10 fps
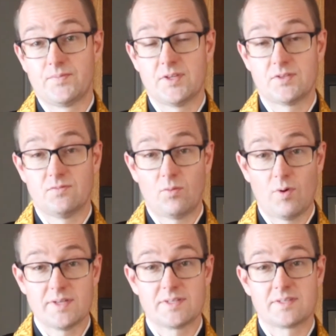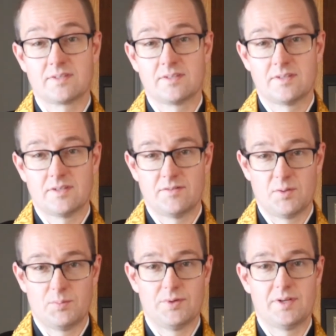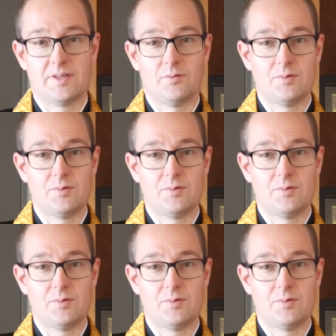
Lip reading: this voice of the Buddha that